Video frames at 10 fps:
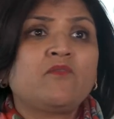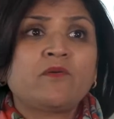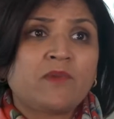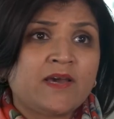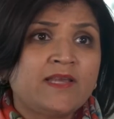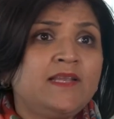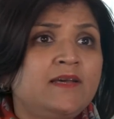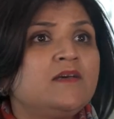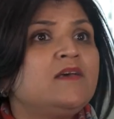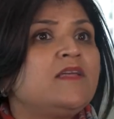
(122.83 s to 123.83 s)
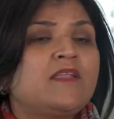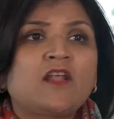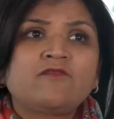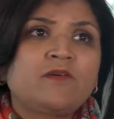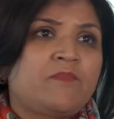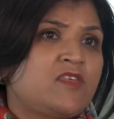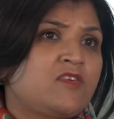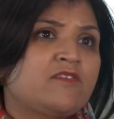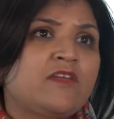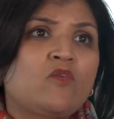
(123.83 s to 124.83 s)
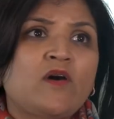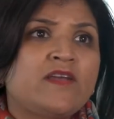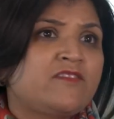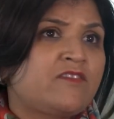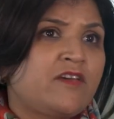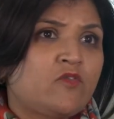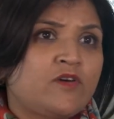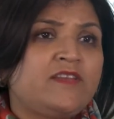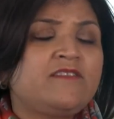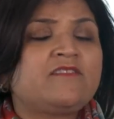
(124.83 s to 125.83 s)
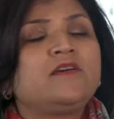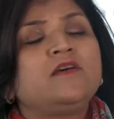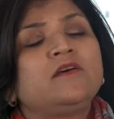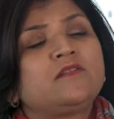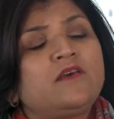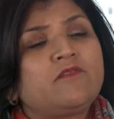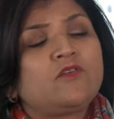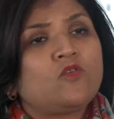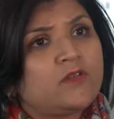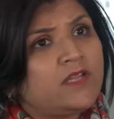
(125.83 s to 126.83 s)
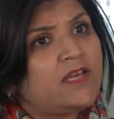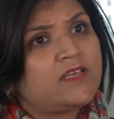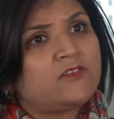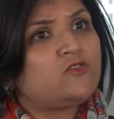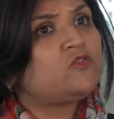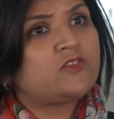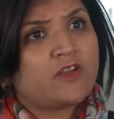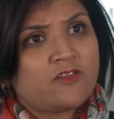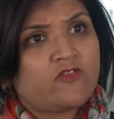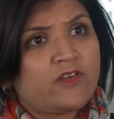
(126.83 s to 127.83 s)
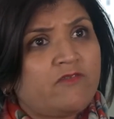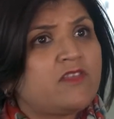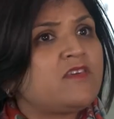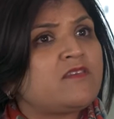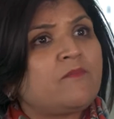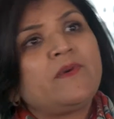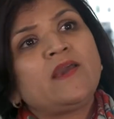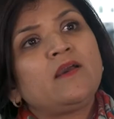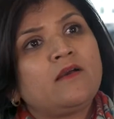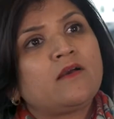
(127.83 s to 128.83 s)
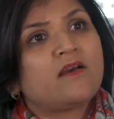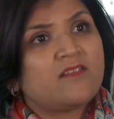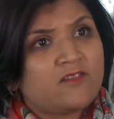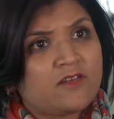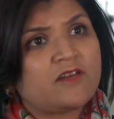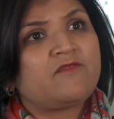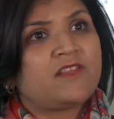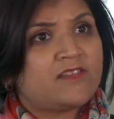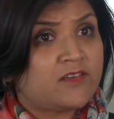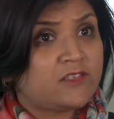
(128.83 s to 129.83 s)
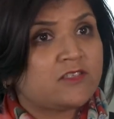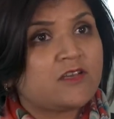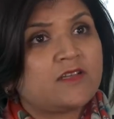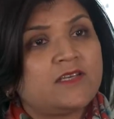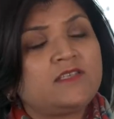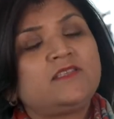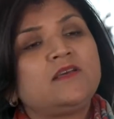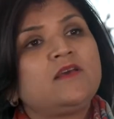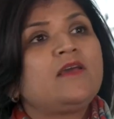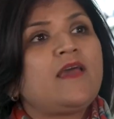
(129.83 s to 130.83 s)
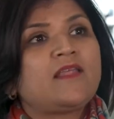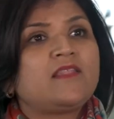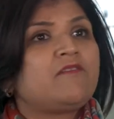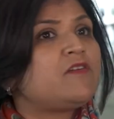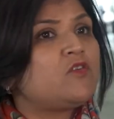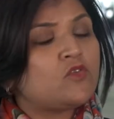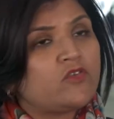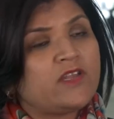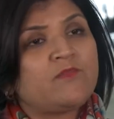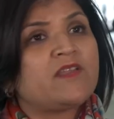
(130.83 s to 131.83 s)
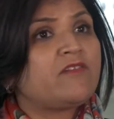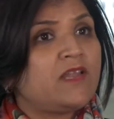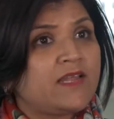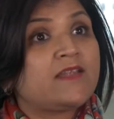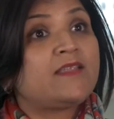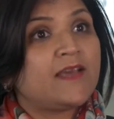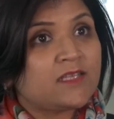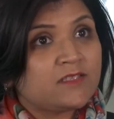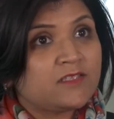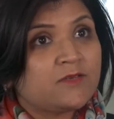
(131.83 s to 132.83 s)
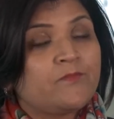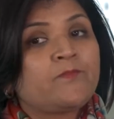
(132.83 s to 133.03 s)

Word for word: were mild. None of the patients required steroids. There were no delays to surgery, which is a big concern with such studies, and there were no treatment-related deaths.